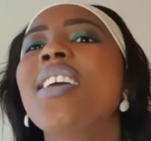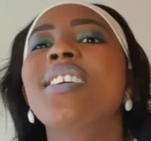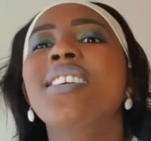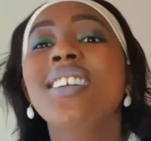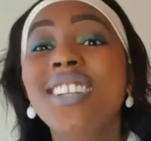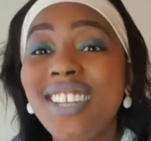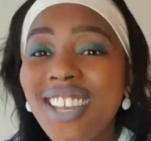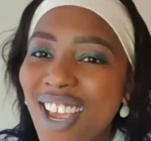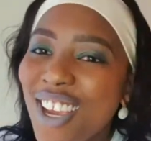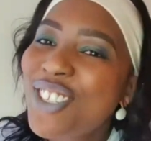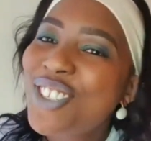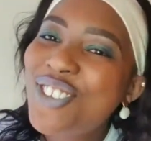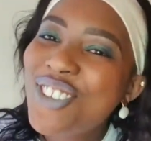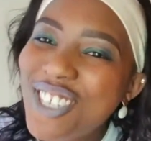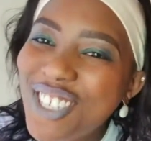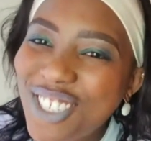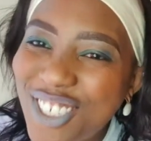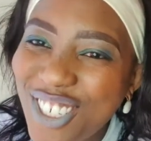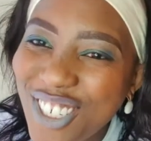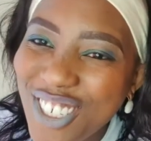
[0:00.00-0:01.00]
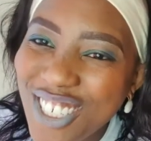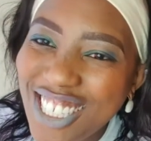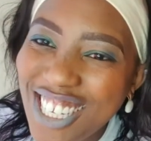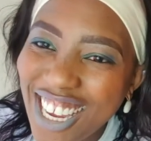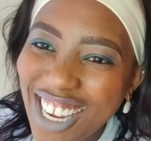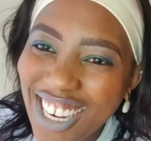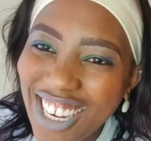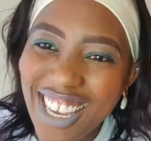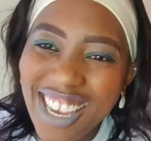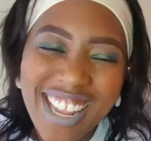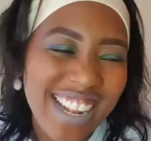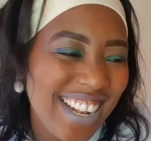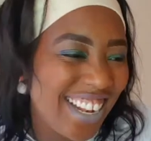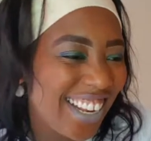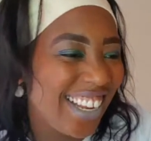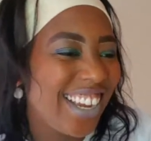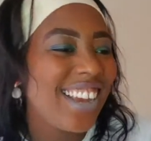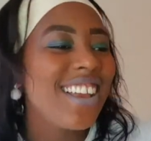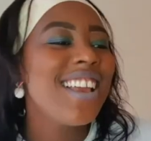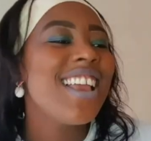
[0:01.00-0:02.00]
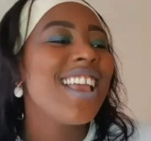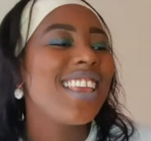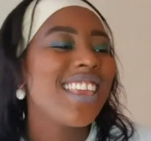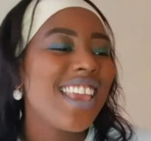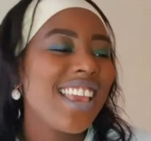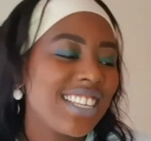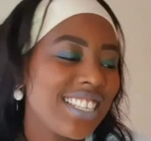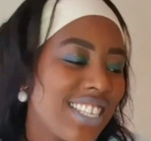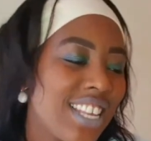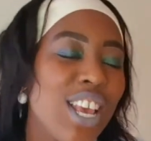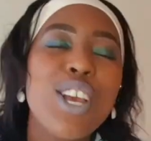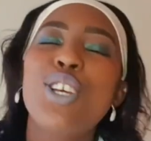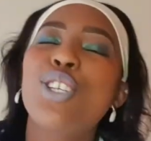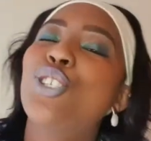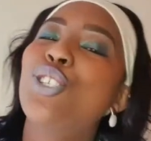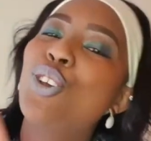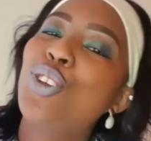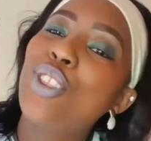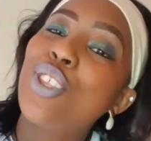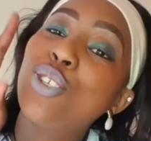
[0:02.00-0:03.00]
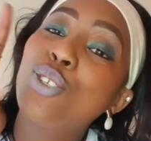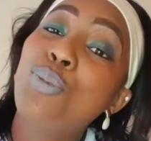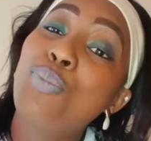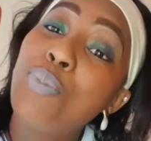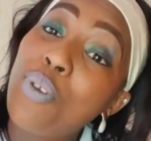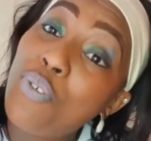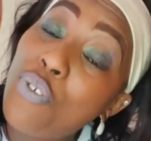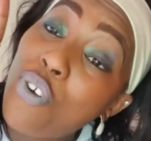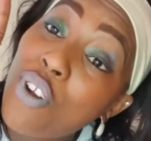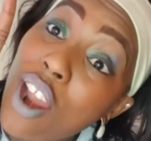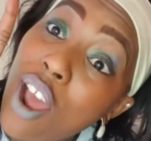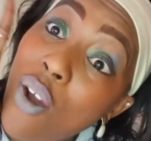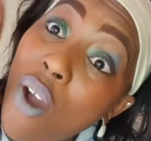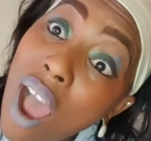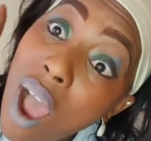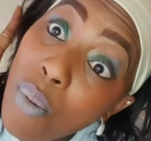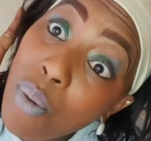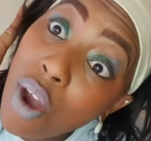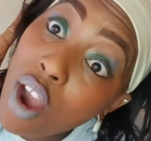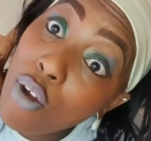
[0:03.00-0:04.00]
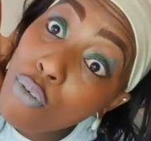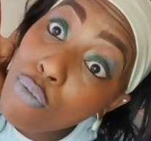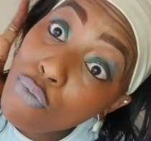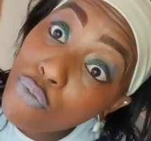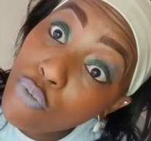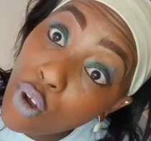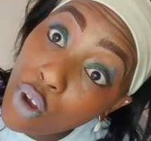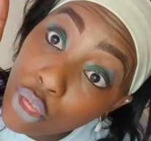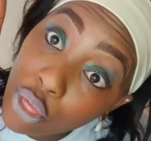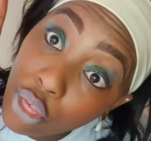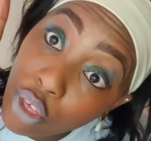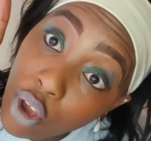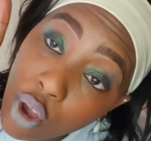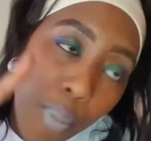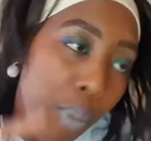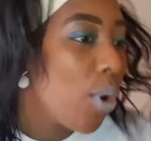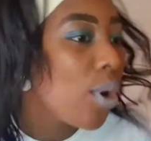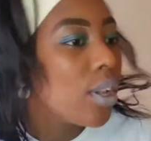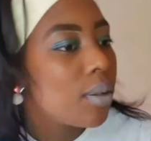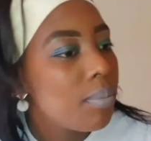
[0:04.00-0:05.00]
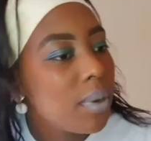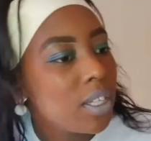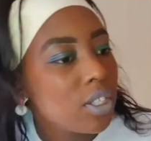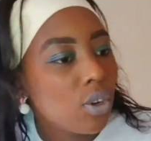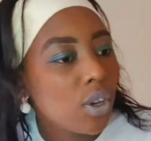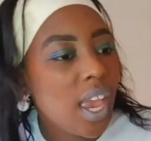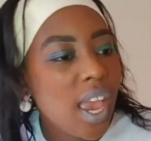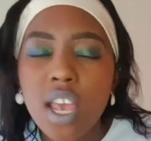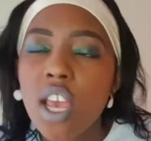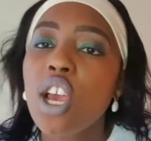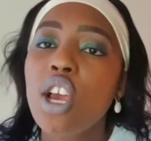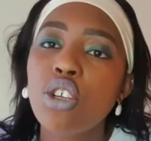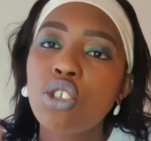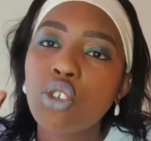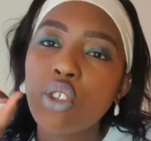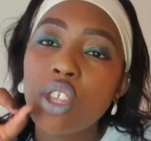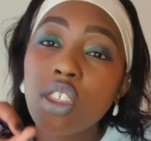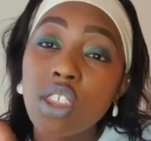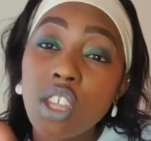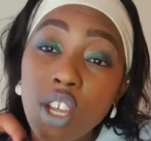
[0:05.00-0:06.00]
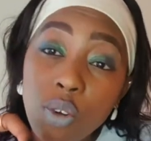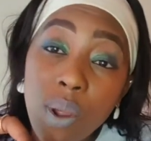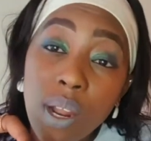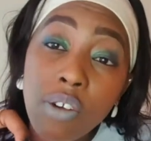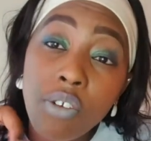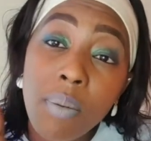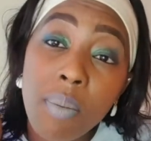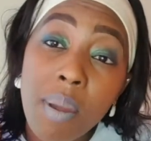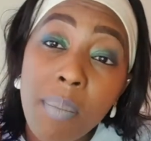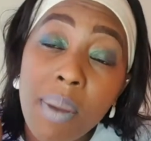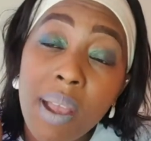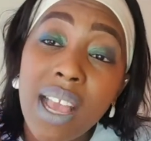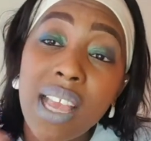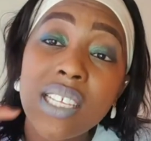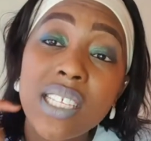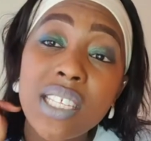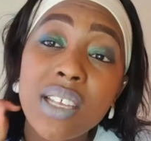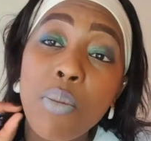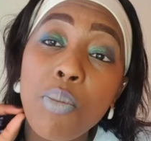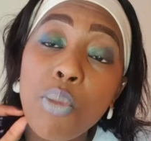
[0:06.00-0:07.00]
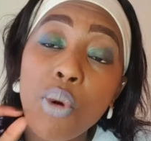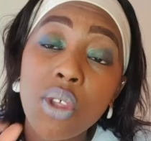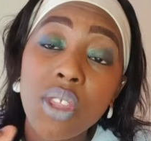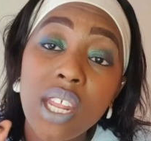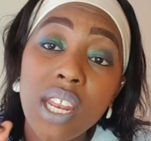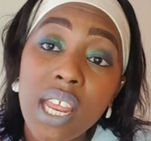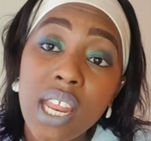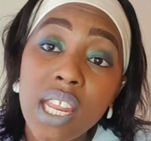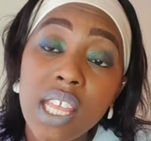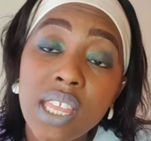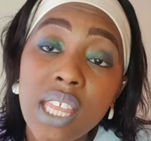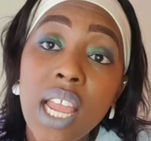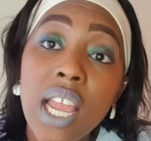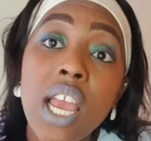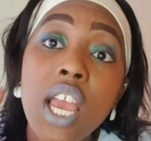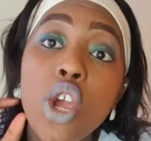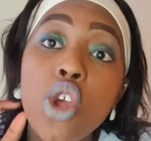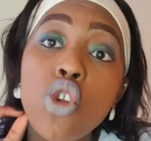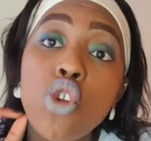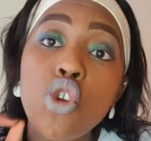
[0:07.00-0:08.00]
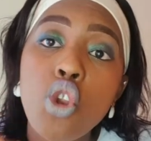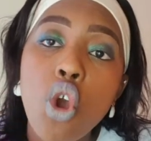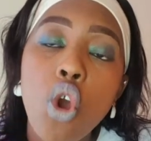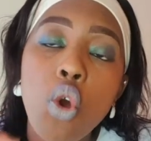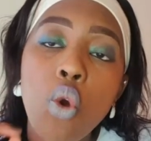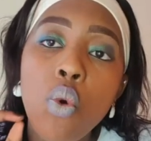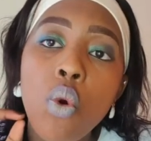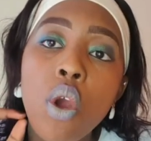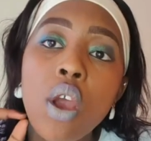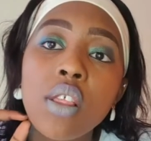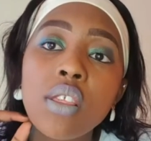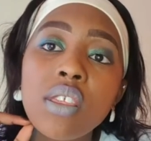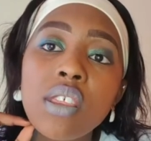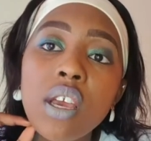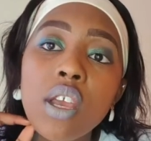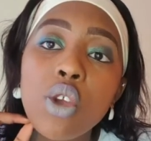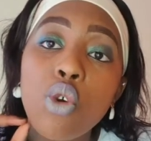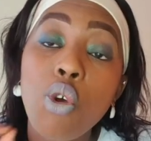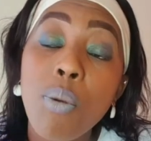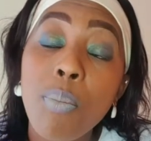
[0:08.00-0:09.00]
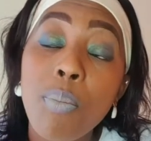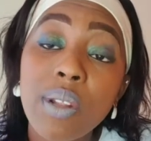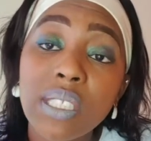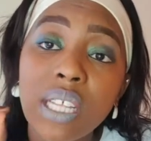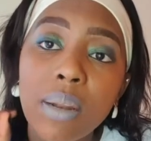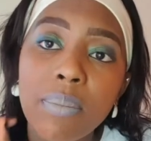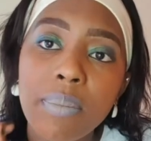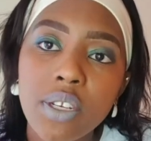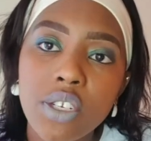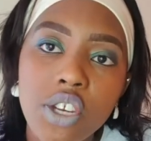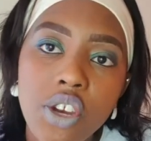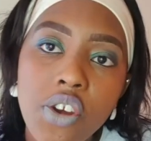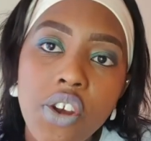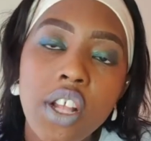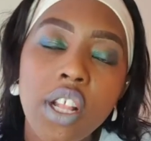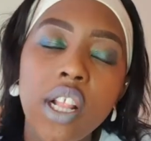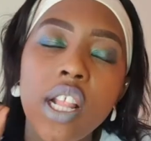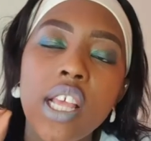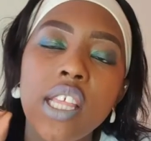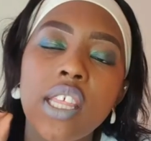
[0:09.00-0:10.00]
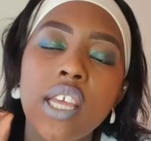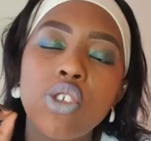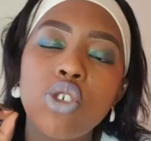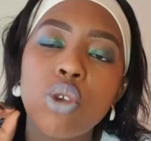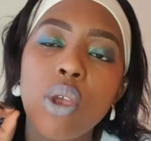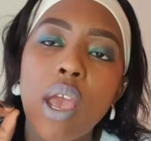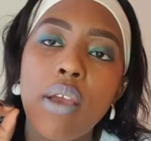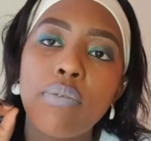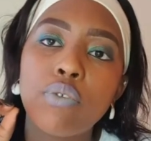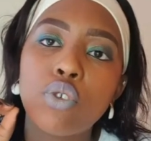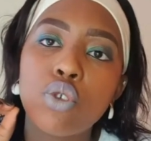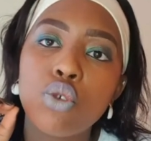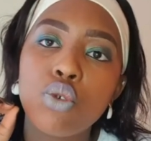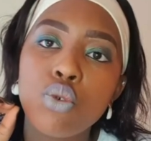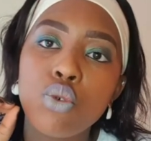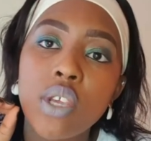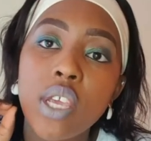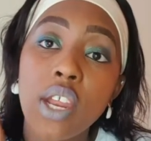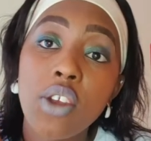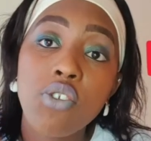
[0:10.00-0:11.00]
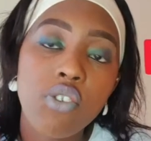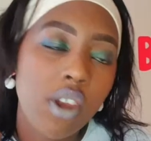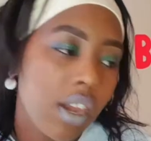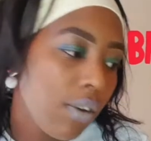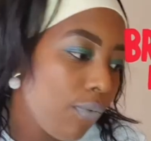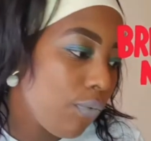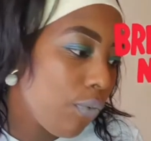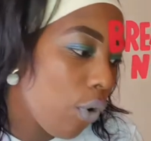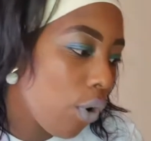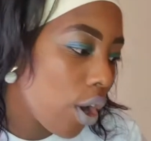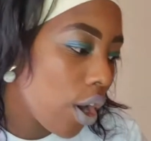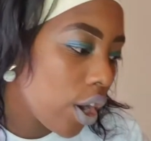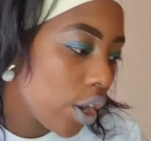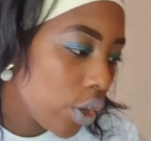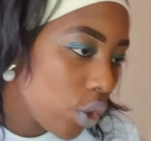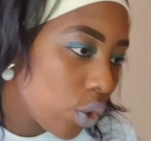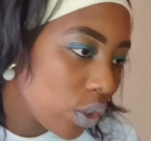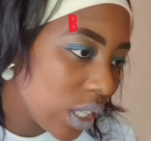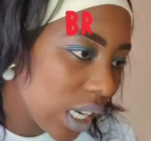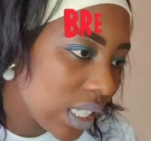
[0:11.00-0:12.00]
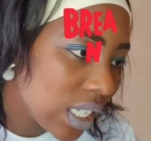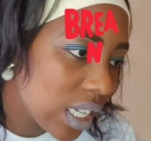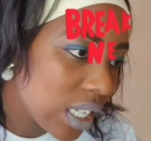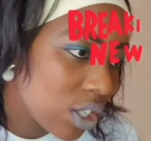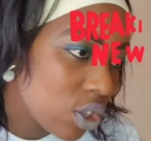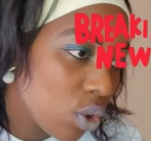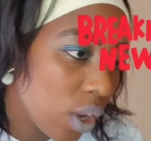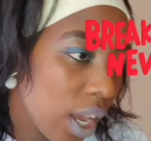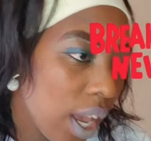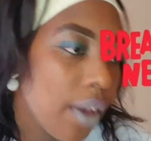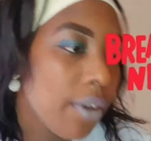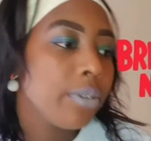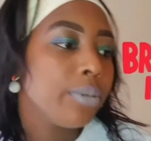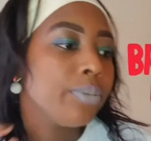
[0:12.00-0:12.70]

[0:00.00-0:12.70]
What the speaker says: next week Tuesday again. Yes, so this would be for now our fourth appointment. Okay, so the third one, remember guys, more than anything, know the equipment and material that you have to get ready for your dentist. Okay,